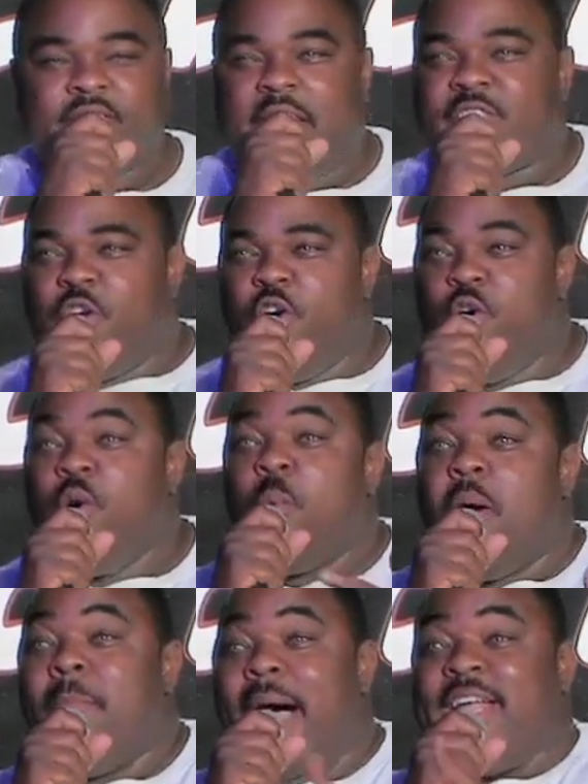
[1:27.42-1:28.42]
I do
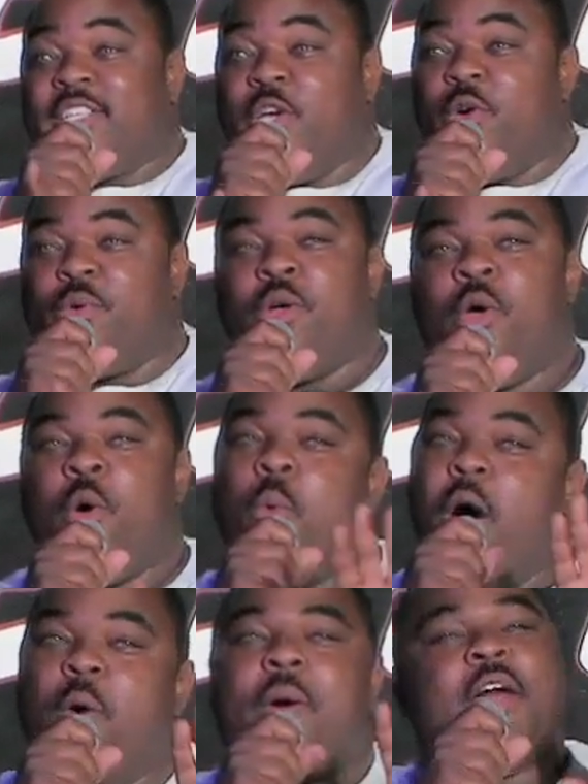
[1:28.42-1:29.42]
what Mike do.
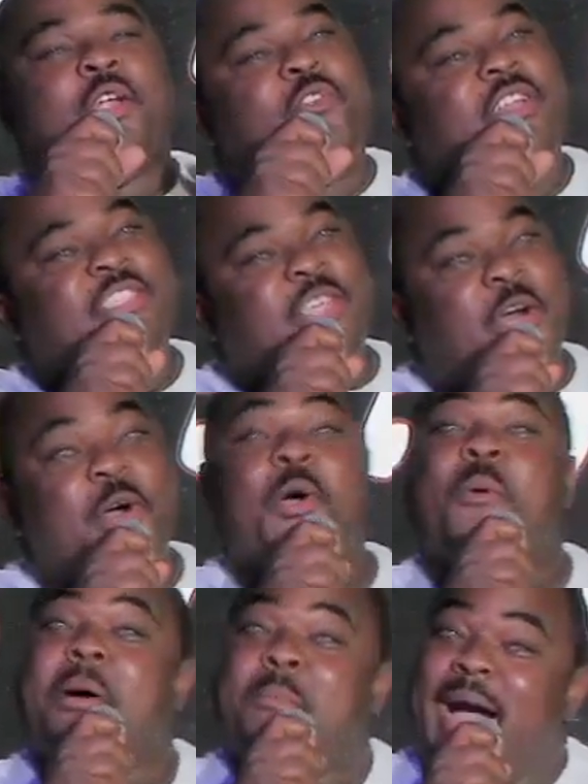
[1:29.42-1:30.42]
Whoa, I don't really do
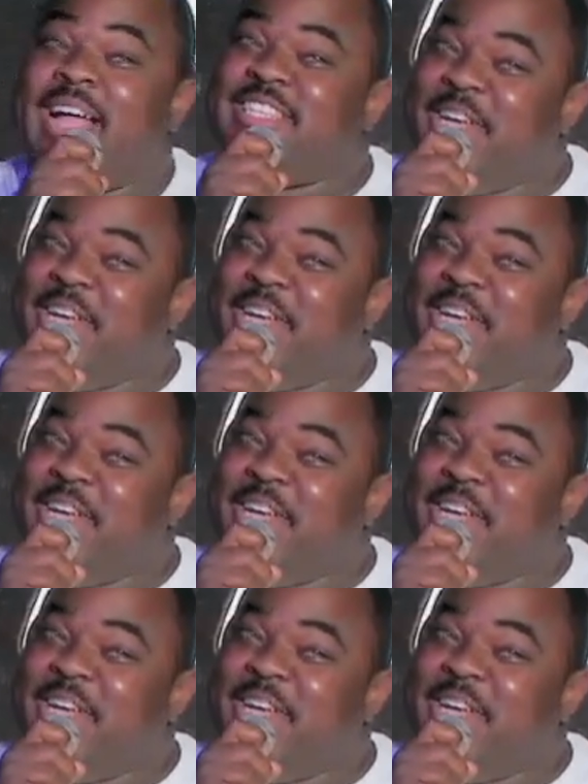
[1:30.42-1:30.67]
what Mike